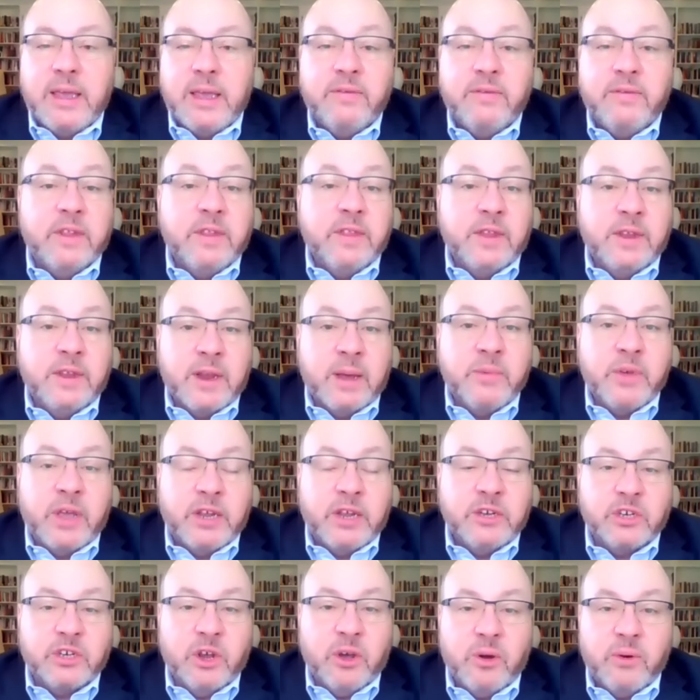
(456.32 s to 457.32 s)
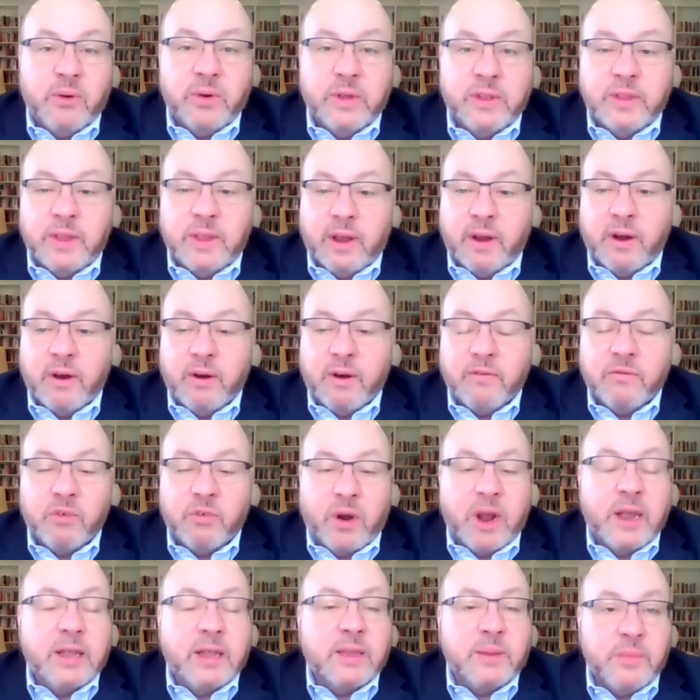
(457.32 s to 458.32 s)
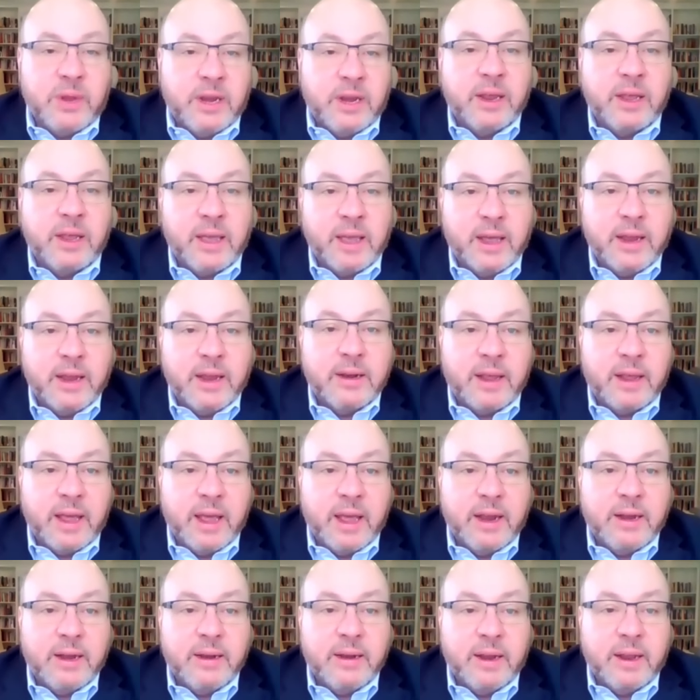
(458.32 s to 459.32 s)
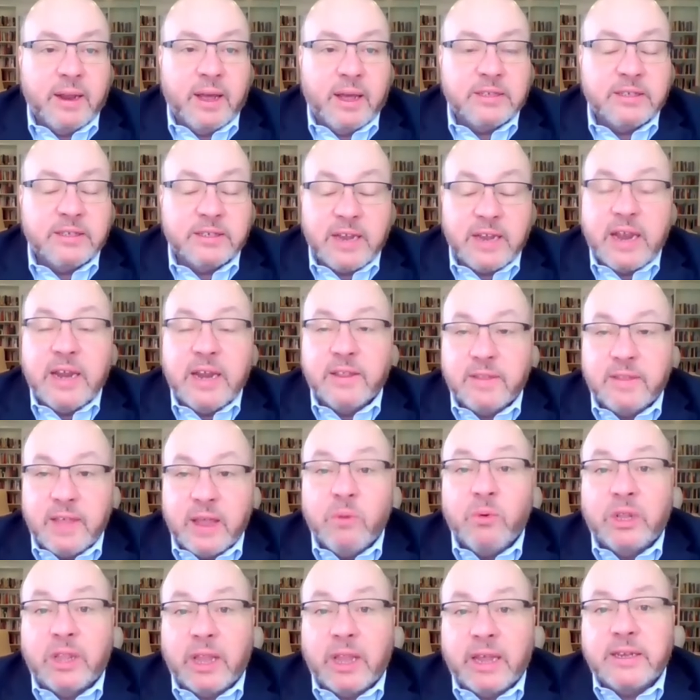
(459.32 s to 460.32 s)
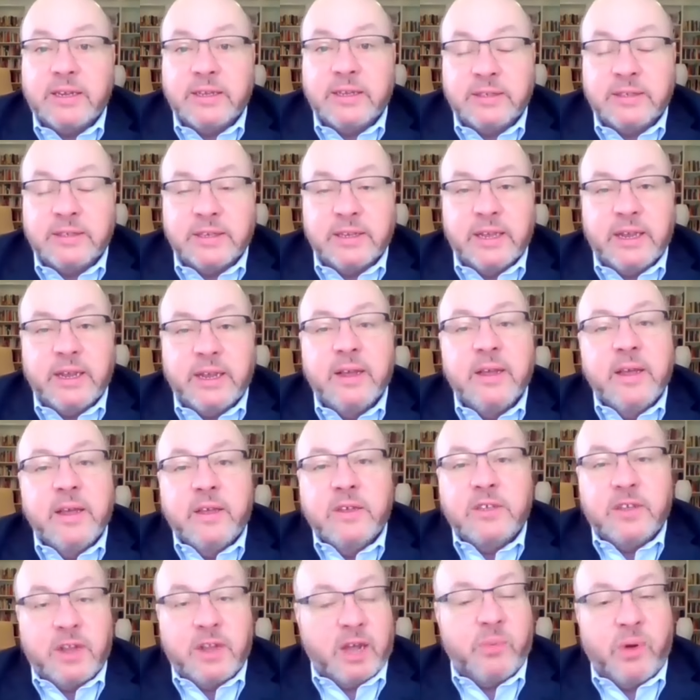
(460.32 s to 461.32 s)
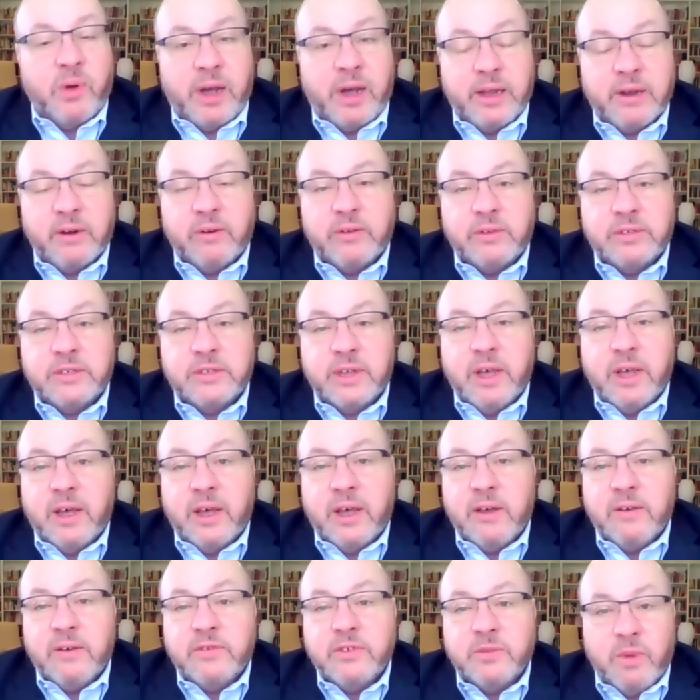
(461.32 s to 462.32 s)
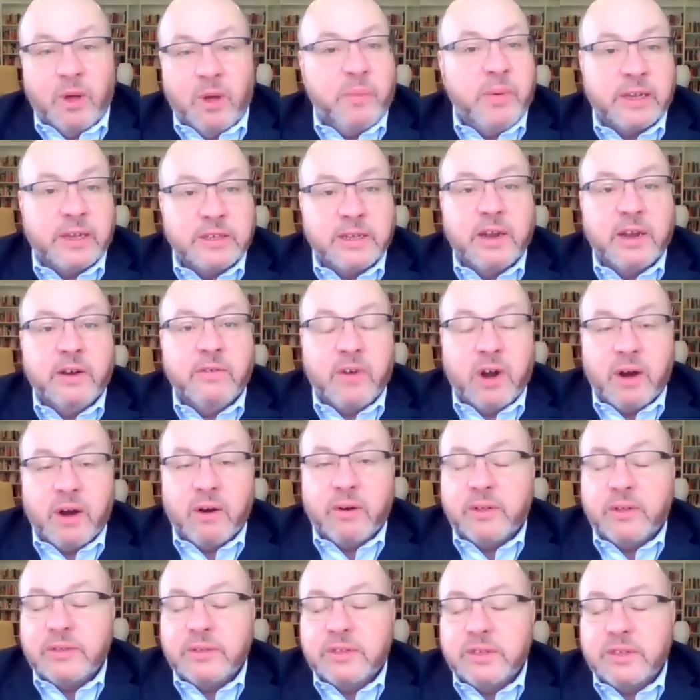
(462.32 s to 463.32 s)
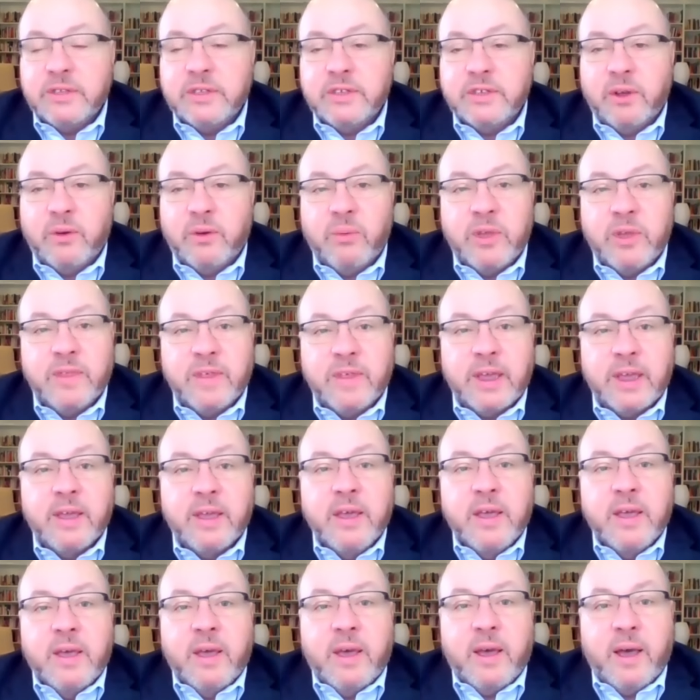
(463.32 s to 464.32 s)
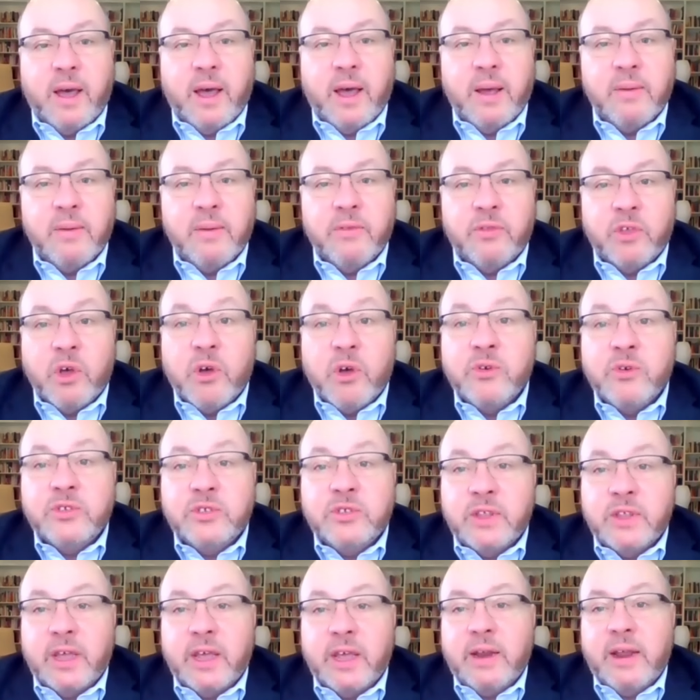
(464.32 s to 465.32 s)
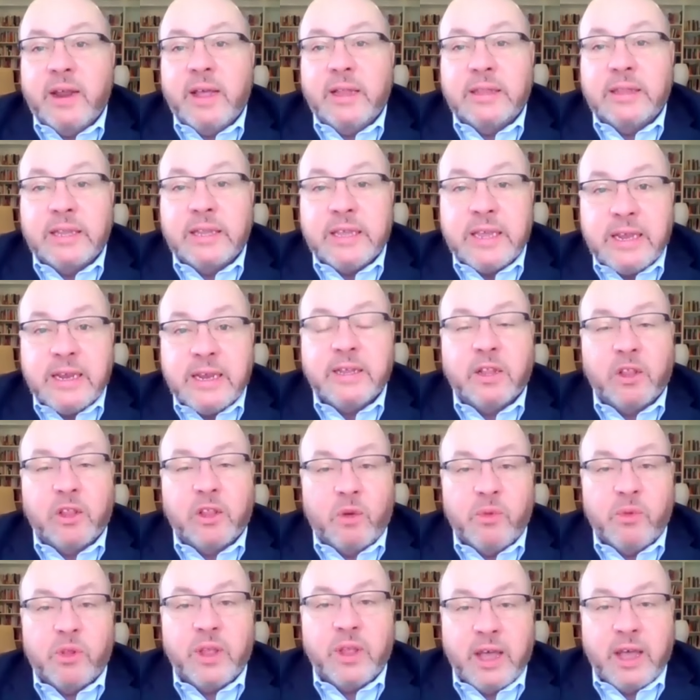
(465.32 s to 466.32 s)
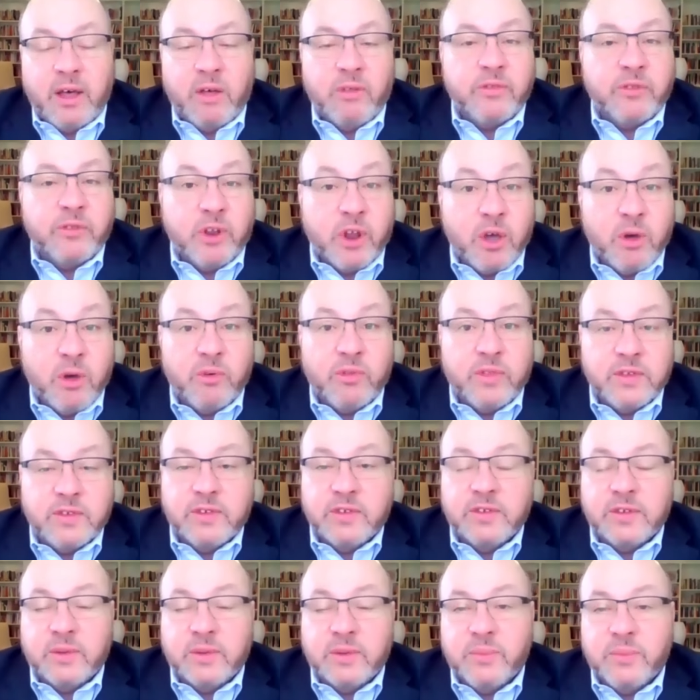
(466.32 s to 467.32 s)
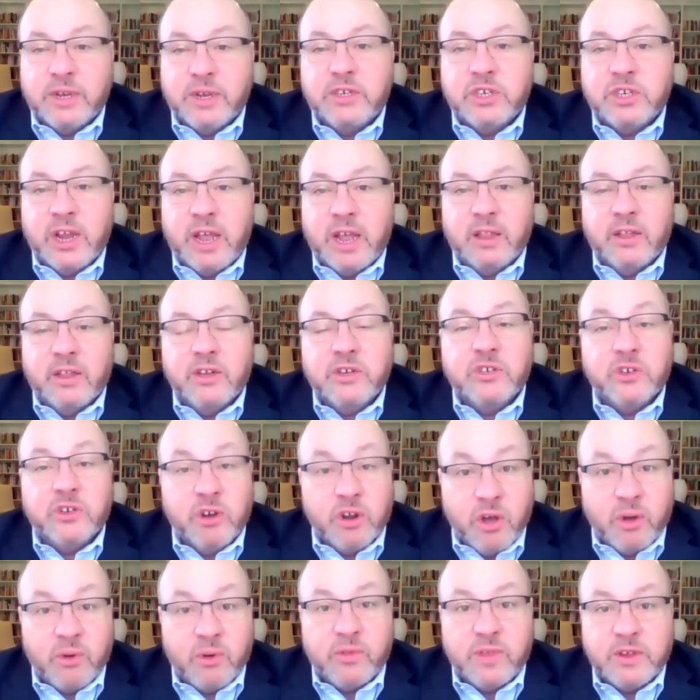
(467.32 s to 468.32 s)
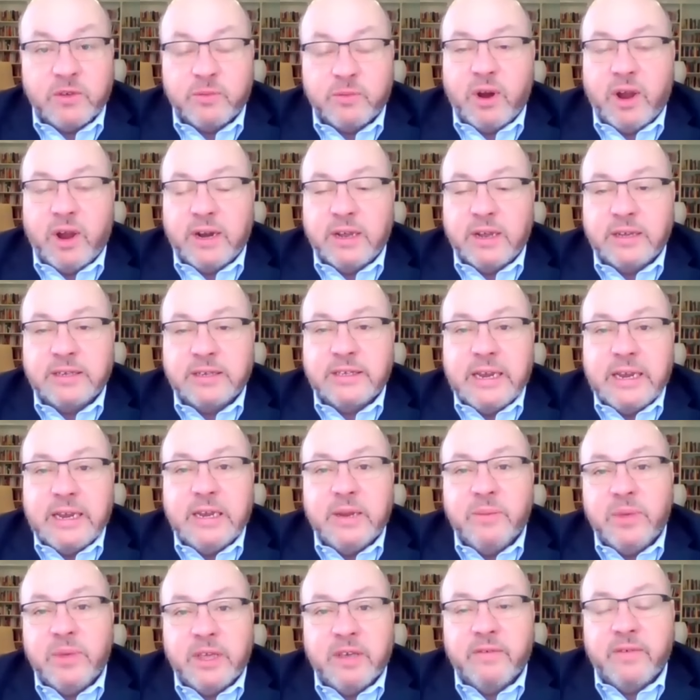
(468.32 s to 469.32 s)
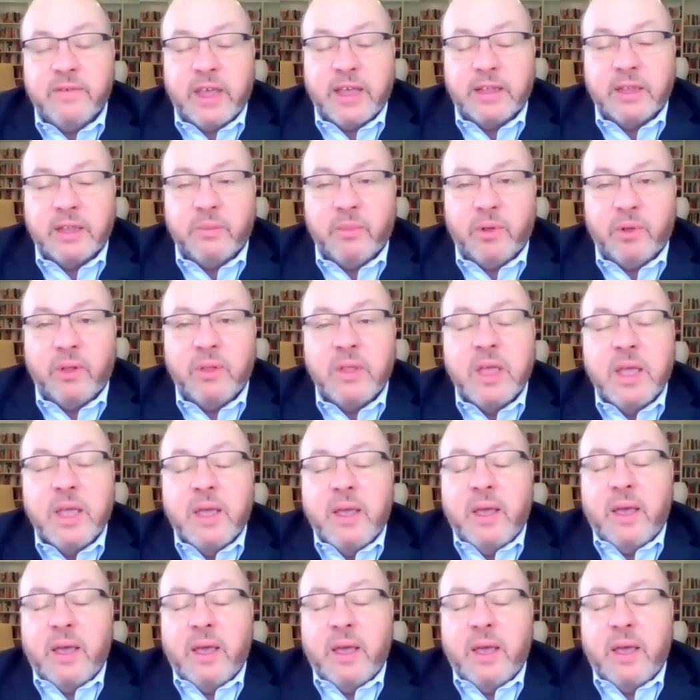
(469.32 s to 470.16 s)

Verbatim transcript: even the WHO in their Variola meeting had, had uh, stated they would like to see stockpiles of smallpox antivirals. And so we think uh, those that lead global health know this is a big challenge, know these products need to be available.